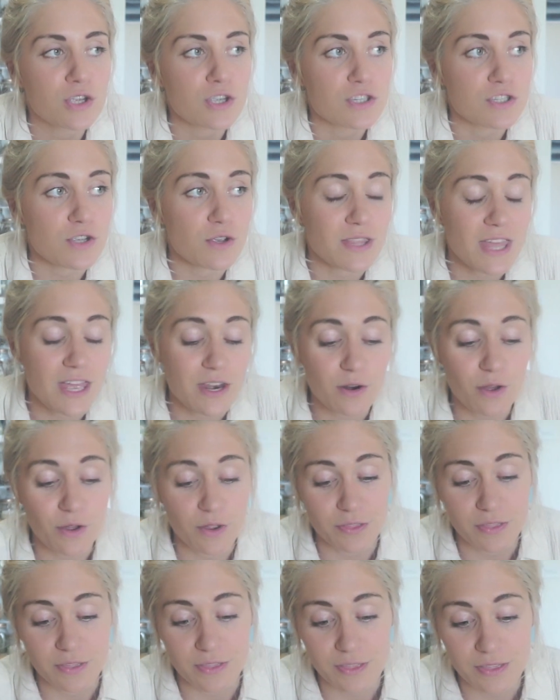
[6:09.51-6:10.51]
So then
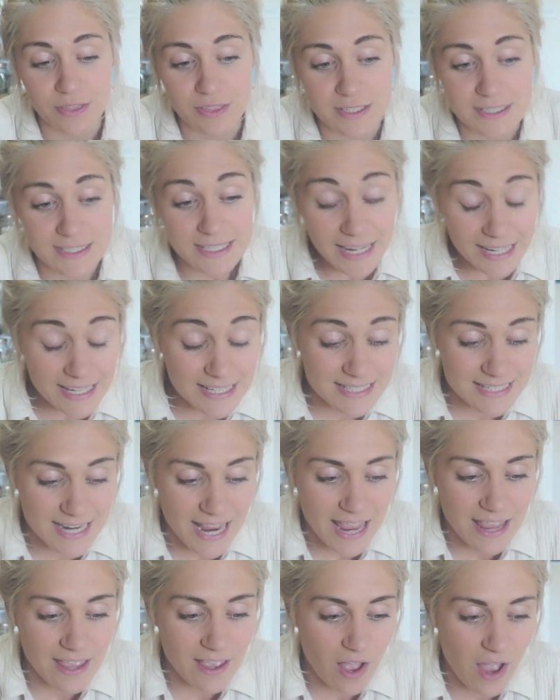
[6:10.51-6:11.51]
on the second
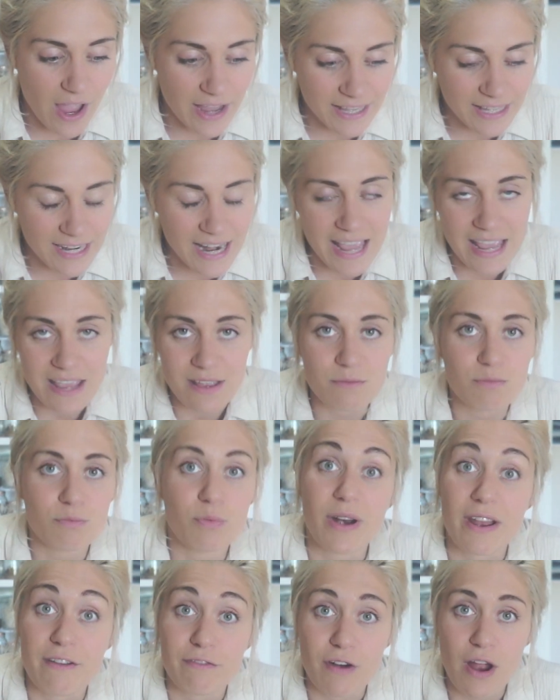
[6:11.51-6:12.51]
day, I can eat
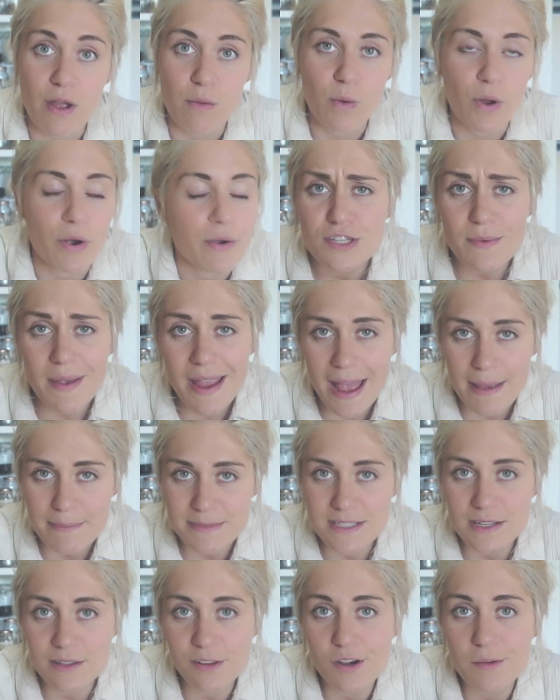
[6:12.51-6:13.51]
whatever I want. So I am
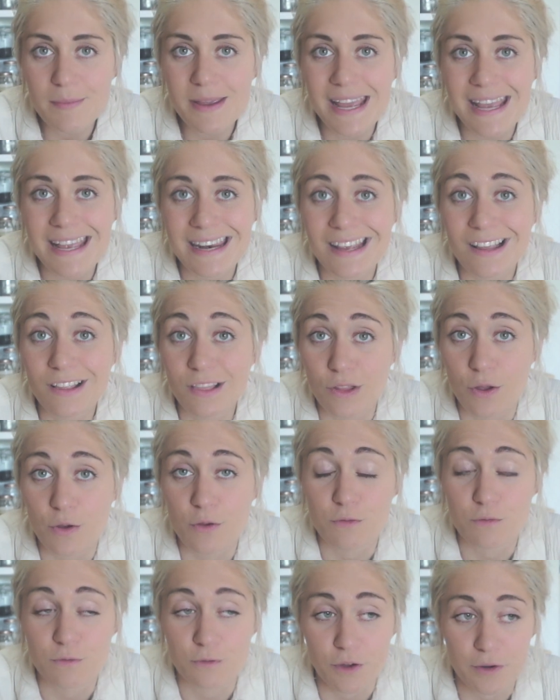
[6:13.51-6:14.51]
still going to be eating
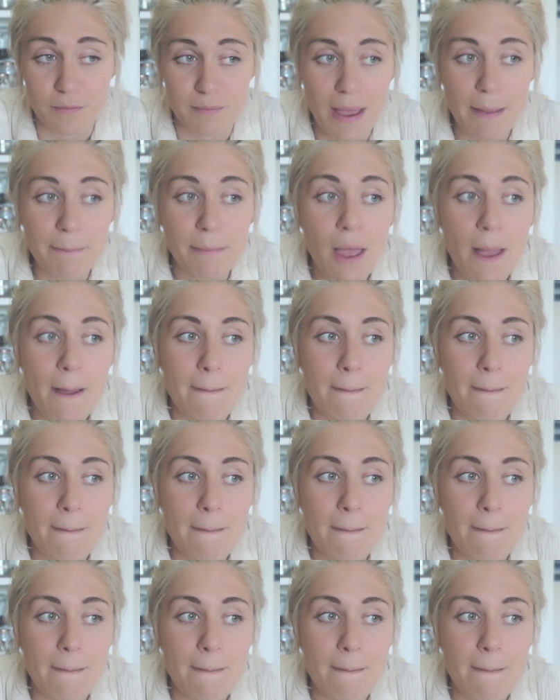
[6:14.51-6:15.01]
low FODMAP,